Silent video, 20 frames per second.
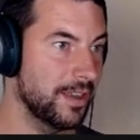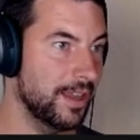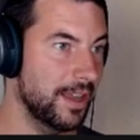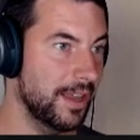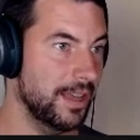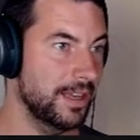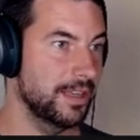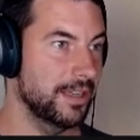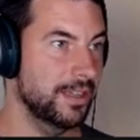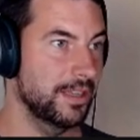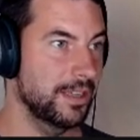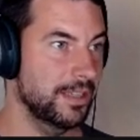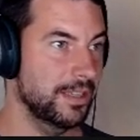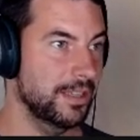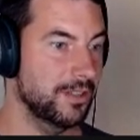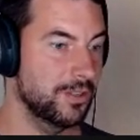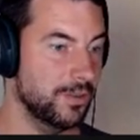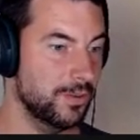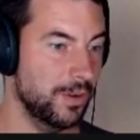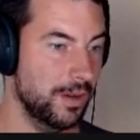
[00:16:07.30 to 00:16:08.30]
add
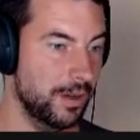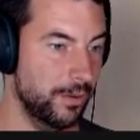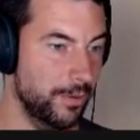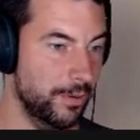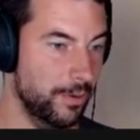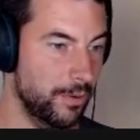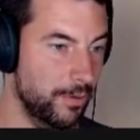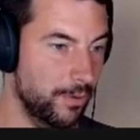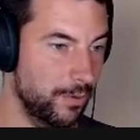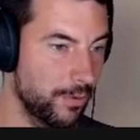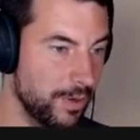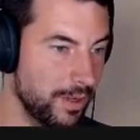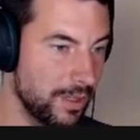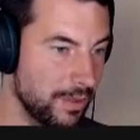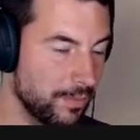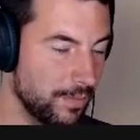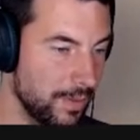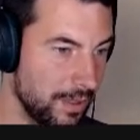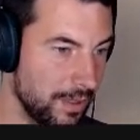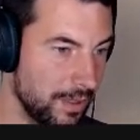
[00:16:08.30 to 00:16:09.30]
it to our
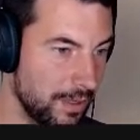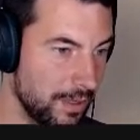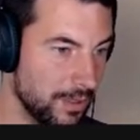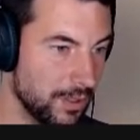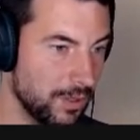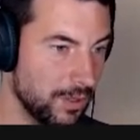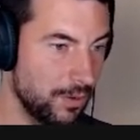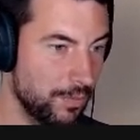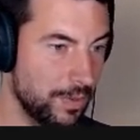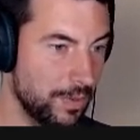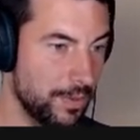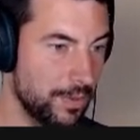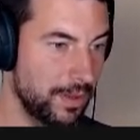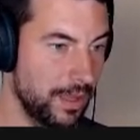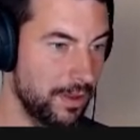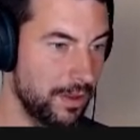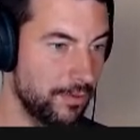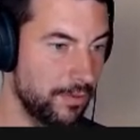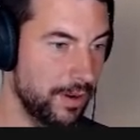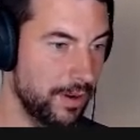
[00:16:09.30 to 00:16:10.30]
README so people
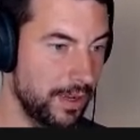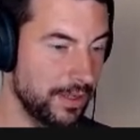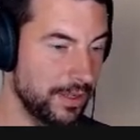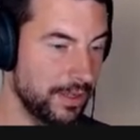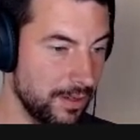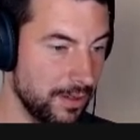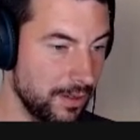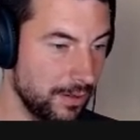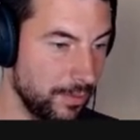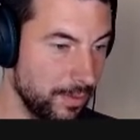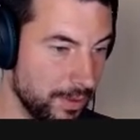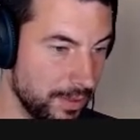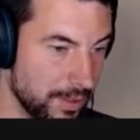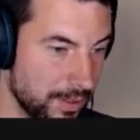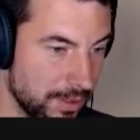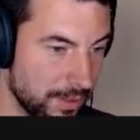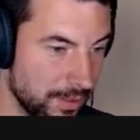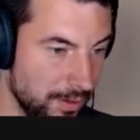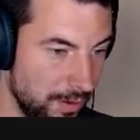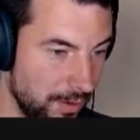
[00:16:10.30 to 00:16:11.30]
have an idea
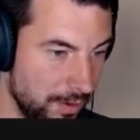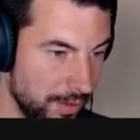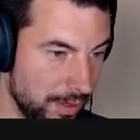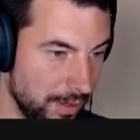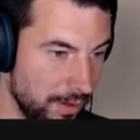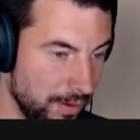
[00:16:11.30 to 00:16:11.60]
what's going